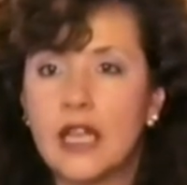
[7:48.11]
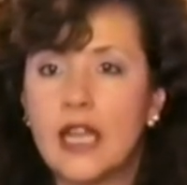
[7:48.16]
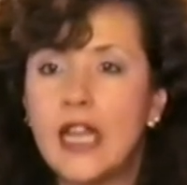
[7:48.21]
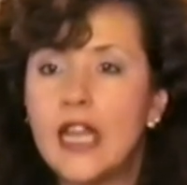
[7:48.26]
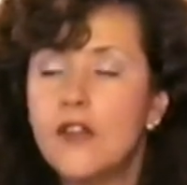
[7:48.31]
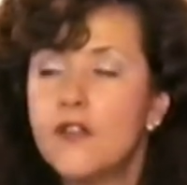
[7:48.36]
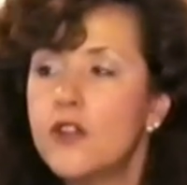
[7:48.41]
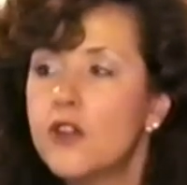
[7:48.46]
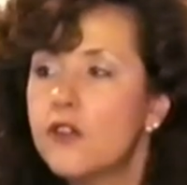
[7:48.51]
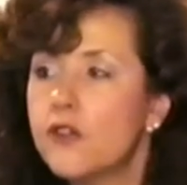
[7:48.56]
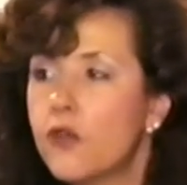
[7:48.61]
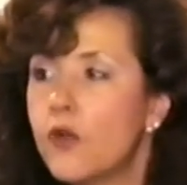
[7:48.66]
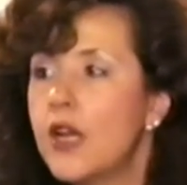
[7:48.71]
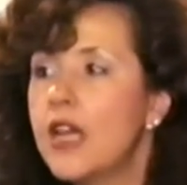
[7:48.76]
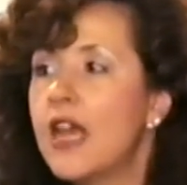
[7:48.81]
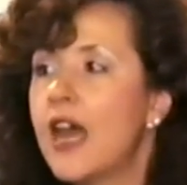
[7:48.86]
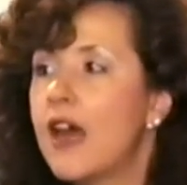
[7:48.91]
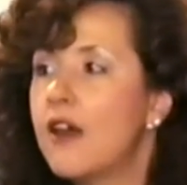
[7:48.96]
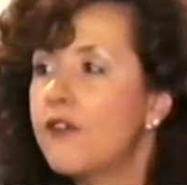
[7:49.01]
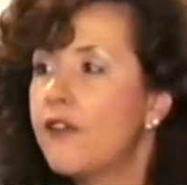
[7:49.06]
even if
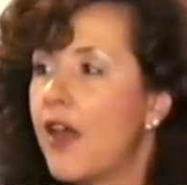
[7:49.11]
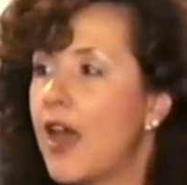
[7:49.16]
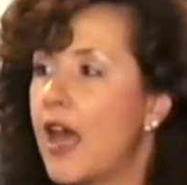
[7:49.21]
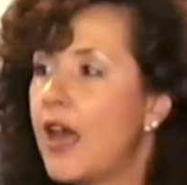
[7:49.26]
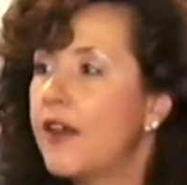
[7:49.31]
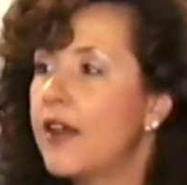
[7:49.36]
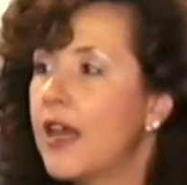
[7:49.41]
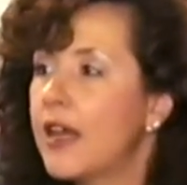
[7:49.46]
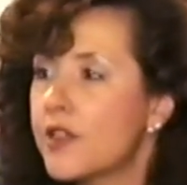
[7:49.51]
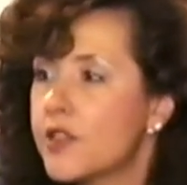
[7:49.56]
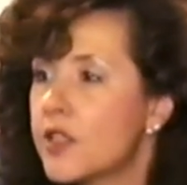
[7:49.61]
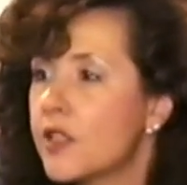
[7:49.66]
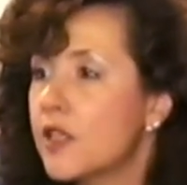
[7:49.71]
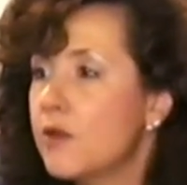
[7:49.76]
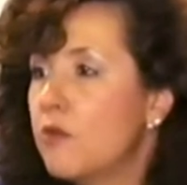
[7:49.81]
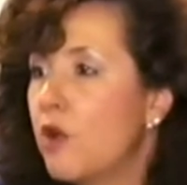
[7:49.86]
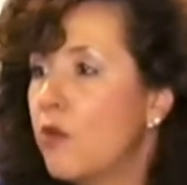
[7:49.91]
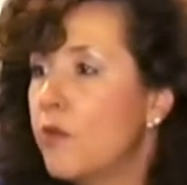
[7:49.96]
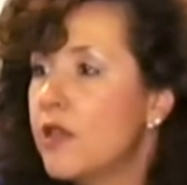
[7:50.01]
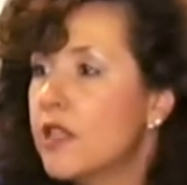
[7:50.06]
we have had
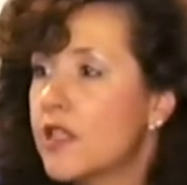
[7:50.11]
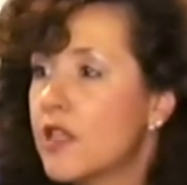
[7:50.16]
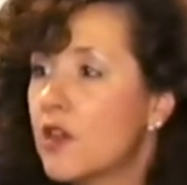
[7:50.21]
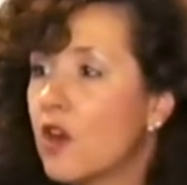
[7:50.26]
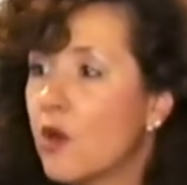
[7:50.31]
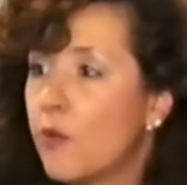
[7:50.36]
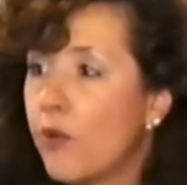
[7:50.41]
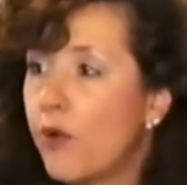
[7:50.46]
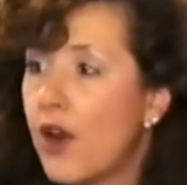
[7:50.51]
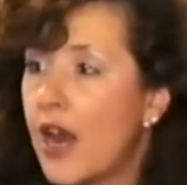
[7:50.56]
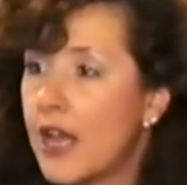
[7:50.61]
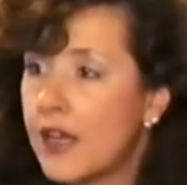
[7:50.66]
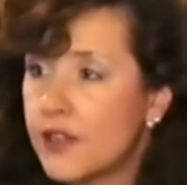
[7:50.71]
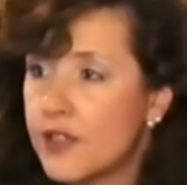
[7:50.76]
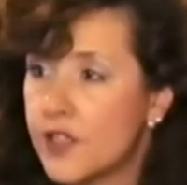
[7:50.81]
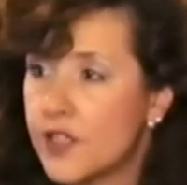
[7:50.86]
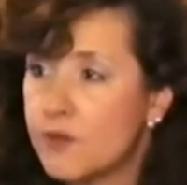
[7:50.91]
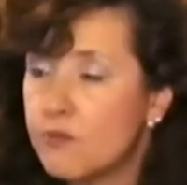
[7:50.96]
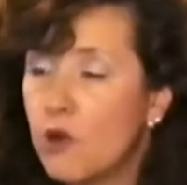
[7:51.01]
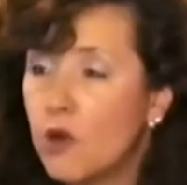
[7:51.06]
excellent moments in our
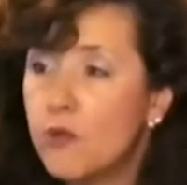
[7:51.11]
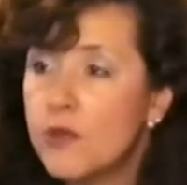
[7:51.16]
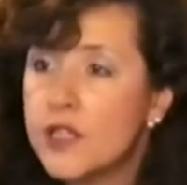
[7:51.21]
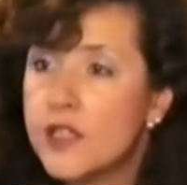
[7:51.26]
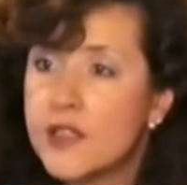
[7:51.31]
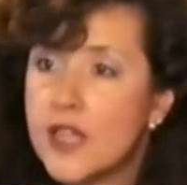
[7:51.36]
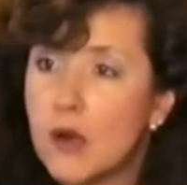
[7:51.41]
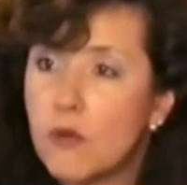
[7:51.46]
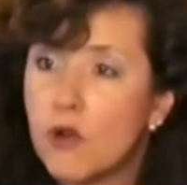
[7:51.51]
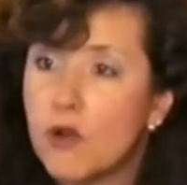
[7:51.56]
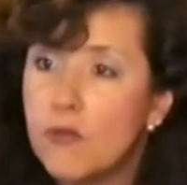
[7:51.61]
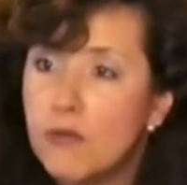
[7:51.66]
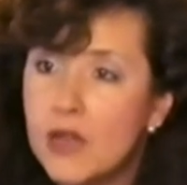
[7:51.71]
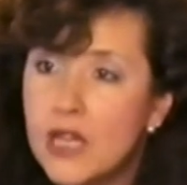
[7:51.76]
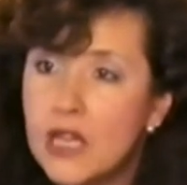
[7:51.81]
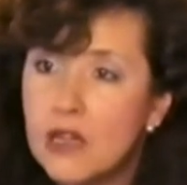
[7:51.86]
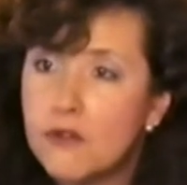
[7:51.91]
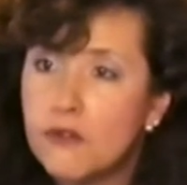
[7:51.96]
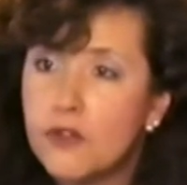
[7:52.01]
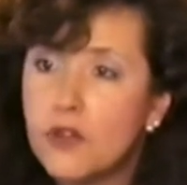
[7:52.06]
practice, moments that were
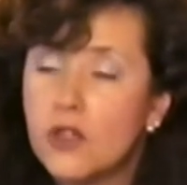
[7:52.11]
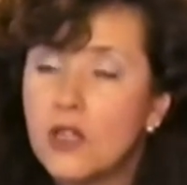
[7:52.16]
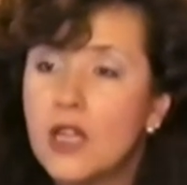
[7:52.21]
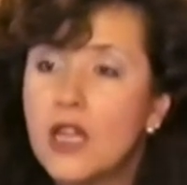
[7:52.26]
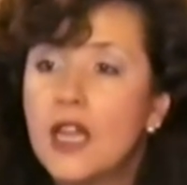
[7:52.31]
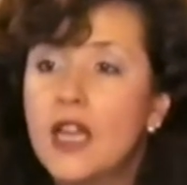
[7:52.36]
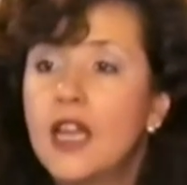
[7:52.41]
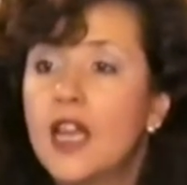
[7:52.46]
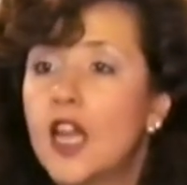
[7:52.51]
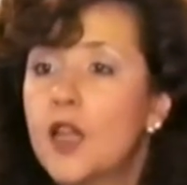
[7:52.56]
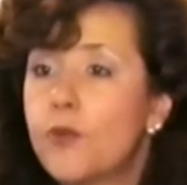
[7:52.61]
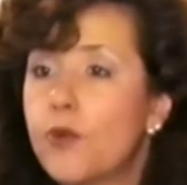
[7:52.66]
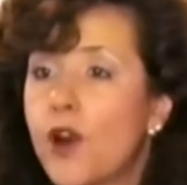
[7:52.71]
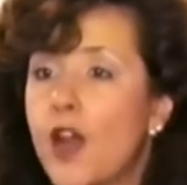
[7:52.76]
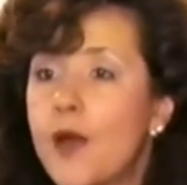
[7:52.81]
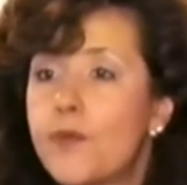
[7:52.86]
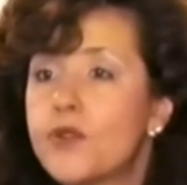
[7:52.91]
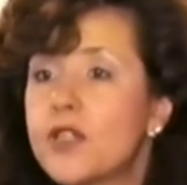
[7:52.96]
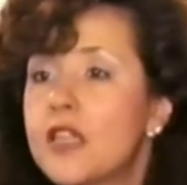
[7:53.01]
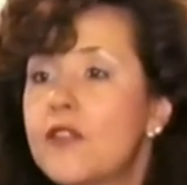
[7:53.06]
meaningful and
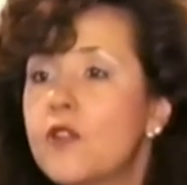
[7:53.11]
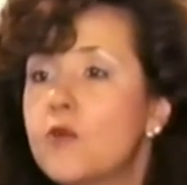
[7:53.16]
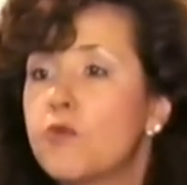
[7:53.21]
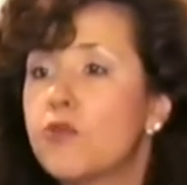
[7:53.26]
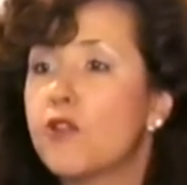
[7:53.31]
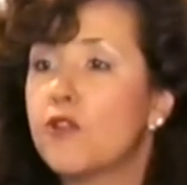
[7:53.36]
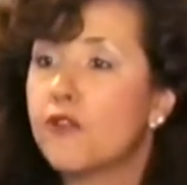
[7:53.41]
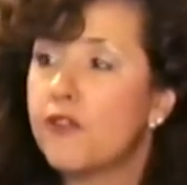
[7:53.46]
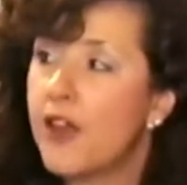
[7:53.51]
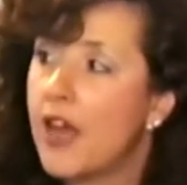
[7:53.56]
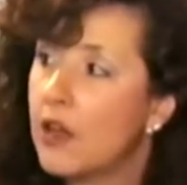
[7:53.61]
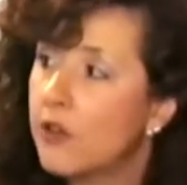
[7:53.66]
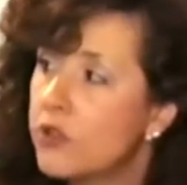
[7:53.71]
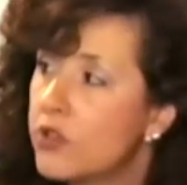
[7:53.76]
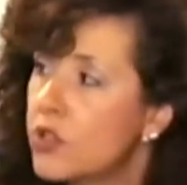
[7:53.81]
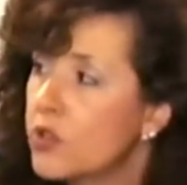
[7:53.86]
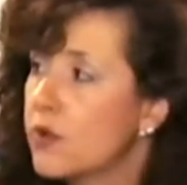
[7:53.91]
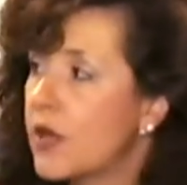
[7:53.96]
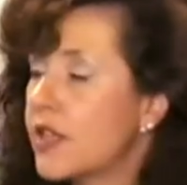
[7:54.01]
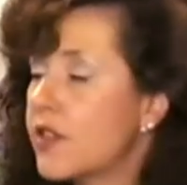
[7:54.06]
perhaps even
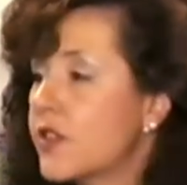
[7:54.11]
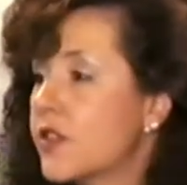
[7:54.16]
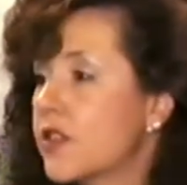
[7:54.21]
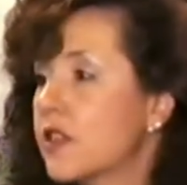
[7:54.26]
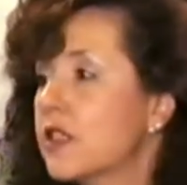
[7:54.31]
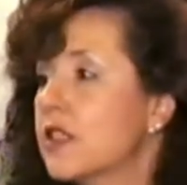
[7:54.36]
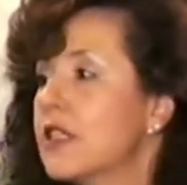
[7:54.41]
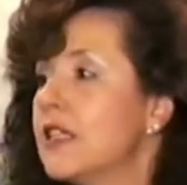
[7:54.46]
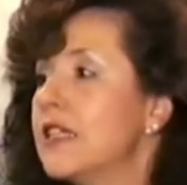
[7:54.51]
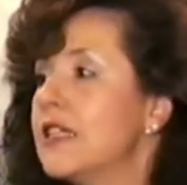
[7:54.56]
profound to us,